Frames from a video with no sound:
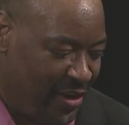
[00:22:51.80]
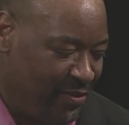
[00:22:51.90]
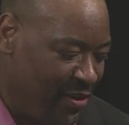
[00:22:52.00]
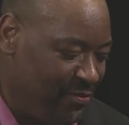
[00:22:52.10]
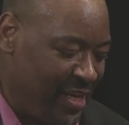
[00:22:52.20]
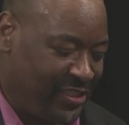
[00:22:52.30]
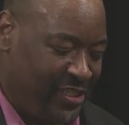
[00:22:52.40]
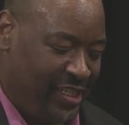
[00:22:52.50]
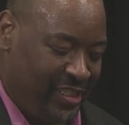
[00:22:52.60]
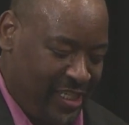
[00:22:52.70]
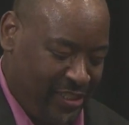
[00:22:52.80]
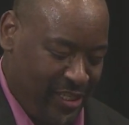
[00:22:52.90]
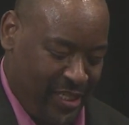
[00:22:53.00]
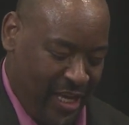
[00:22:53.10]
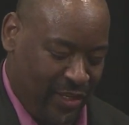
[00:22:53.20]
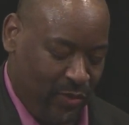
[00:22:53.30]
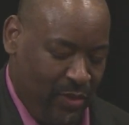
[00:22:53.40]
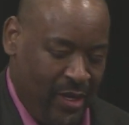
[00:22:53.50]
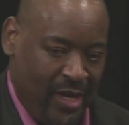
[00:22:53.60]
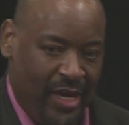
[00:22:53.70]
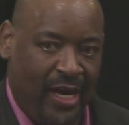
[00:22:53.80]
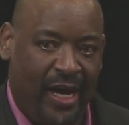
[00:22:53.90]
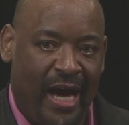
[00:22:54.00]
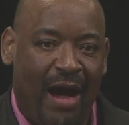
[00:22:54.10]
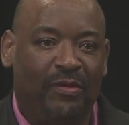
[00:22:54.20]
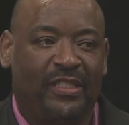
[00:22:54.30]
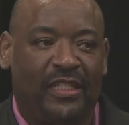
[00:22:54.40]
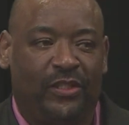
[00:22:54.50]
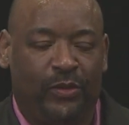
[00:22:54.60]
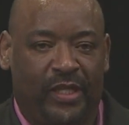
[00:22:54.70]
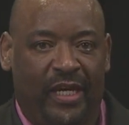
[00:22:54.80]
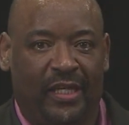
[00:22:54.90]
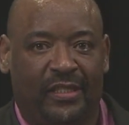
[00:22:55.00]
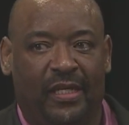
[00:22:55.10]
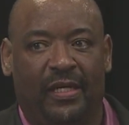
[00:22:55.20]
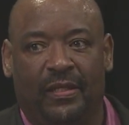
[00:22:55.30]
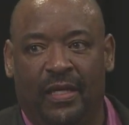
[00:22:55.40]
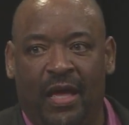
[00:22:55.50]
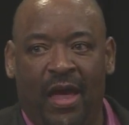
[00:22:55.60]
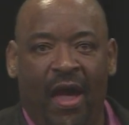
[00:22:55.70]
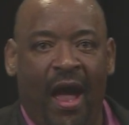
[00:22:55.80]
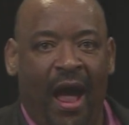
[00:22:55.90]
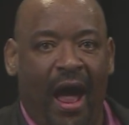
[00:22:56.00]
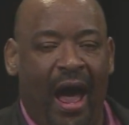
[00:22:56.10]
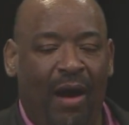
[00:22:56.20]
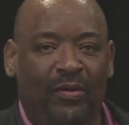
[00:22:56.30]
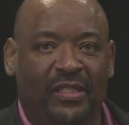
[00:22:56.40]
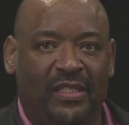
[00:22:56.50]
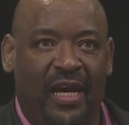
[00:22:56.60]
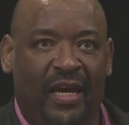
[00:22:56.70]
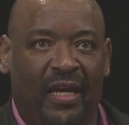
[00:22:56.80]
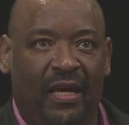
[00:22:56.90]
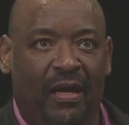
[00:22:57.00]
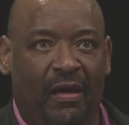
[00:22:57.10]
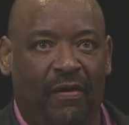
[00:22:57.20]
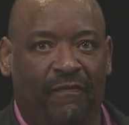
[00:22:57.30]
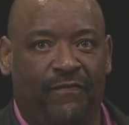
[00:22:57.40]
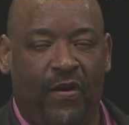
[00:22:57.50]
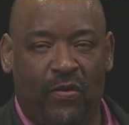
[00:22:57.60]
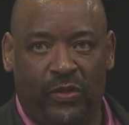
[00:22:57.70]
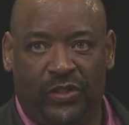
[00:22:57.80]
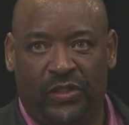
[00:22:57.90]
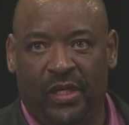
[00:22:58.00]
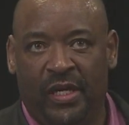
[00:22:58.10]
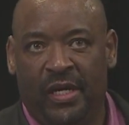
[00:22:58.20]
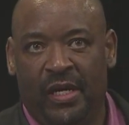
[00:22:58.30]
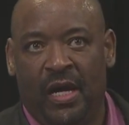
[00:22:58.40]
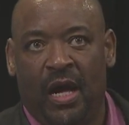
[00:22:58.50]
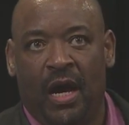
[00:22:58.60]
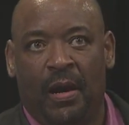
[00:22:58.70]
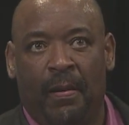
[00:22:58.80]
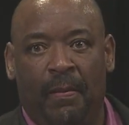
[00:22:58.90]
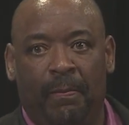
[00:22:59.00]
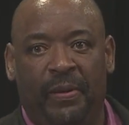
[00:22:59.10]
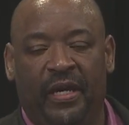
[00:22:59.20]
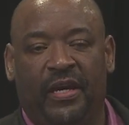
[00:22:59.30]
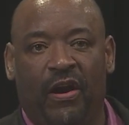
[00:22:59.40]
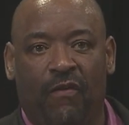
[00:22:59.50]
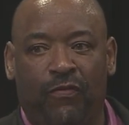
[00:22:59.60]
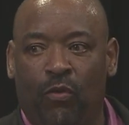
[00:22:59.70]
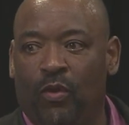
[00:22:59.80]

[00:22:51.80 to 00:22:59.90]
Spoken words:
No, that's good. That's good. Thank you. I would say two things. I would say, first, be careful